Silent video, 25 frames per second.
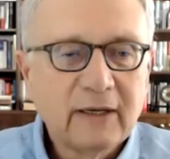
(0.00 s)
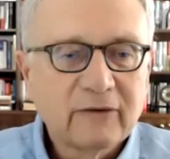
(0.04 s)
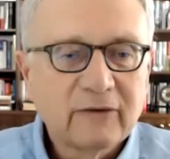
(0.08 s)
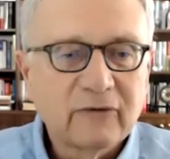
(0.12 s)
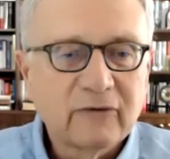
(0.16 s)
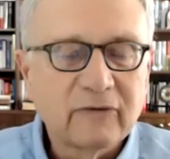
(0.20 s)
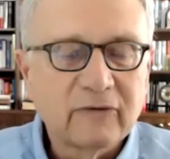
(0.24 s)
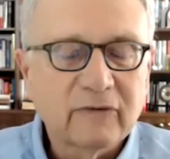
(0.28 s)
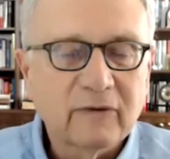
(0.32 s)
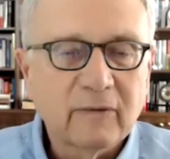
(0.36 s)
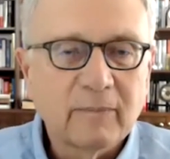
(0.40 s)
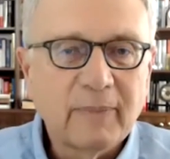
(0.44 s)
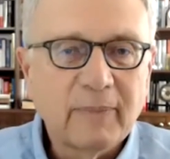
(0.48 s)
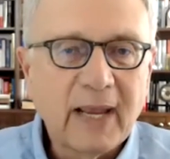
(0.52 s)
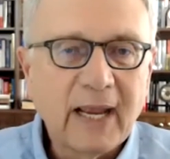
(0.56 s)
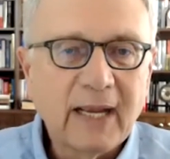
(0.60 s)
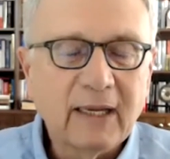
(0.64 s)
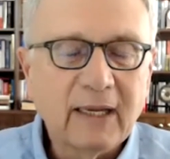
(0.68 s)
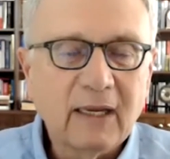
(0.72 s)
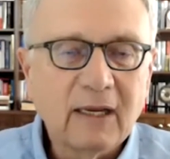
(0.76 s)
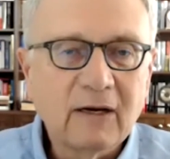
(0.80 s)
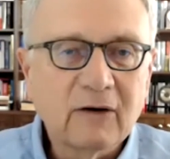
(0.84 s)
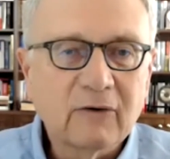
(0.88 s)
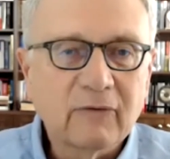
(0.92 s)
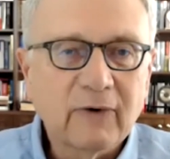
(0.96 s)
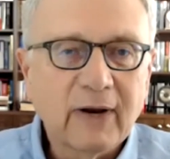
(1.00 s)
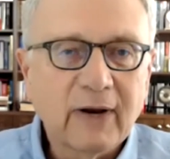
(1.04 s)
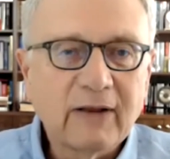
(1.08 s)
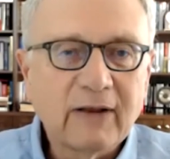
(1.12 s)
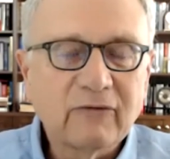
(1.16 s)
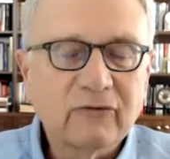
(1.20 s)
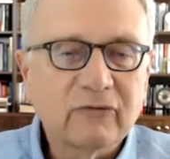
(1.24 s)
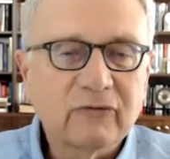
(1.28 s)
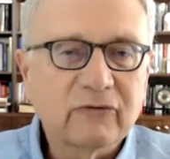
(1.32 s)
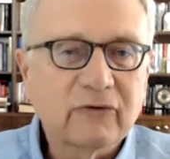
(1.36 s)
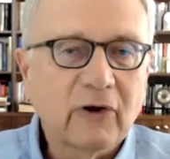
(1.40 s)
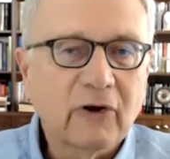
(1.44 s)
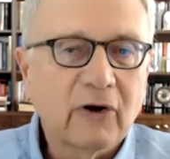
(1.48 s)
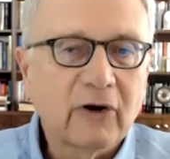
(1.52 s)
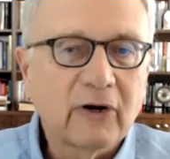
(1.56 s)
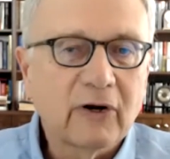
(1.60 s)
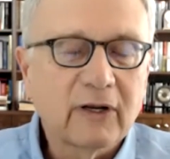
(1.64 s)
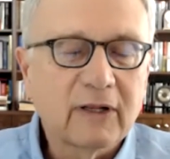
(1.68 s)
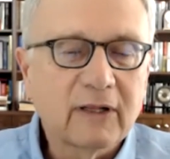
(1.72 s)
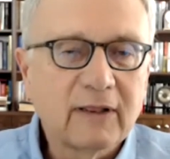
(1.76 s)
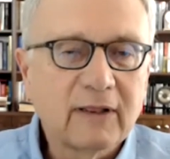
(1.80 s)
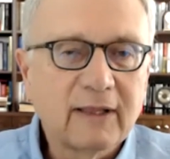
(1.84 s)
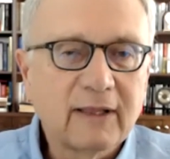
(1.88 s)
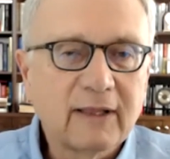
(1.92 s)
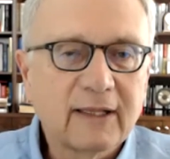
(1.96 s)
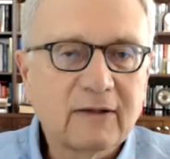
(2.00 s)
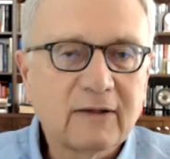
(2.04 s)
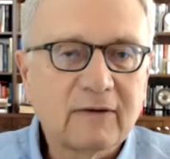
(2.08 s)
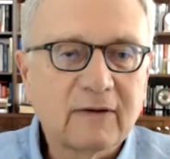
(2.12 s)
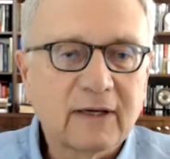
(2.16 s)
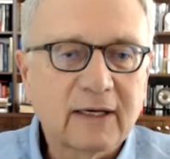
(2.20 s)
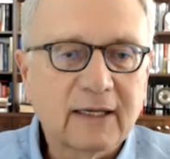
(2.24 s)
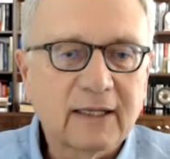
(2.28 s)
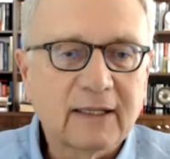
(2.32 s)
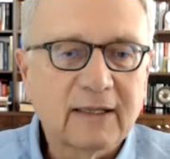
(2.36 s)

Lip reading: since the banking crisis started that